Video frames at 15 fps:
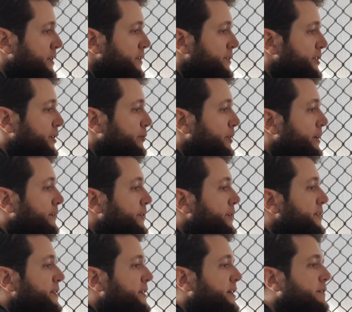So wherever
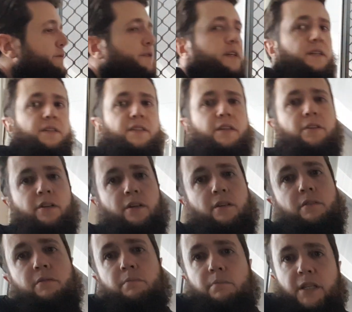you see
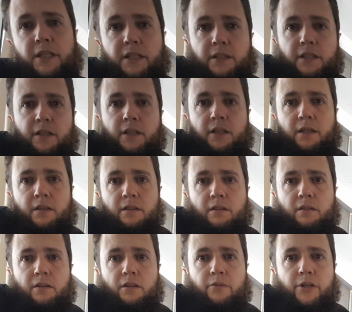V0, meaning the
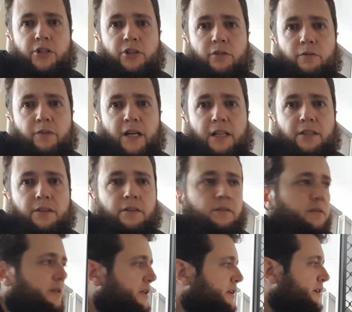original
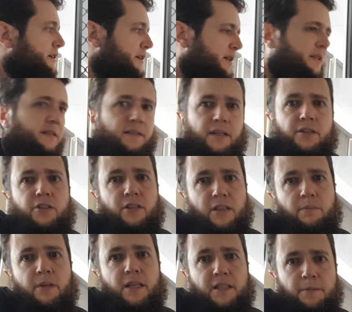value, it
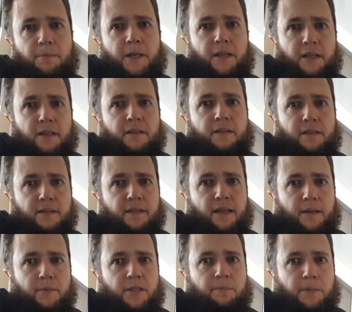essentially means P. It's the
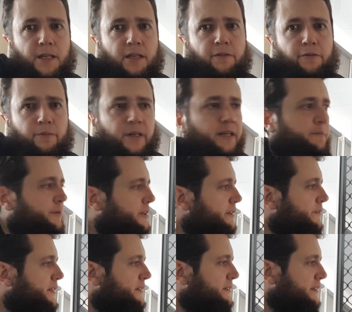same as P from our
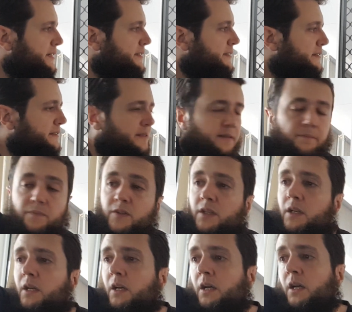previous lessons.
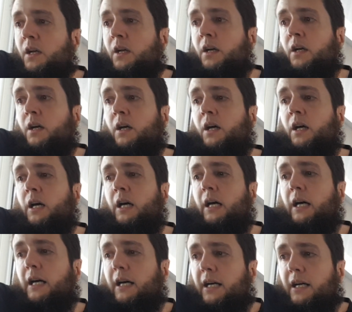
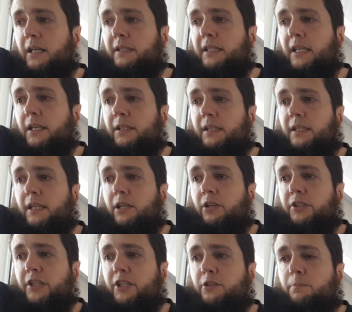The other thing I
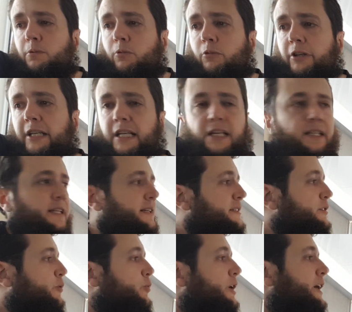need to point out is
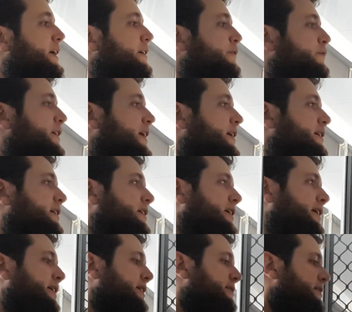a way of
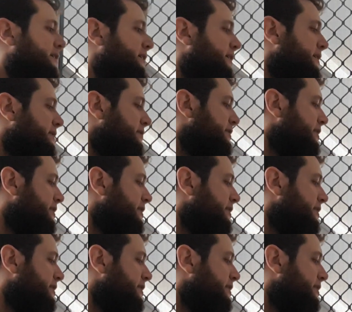calculating D.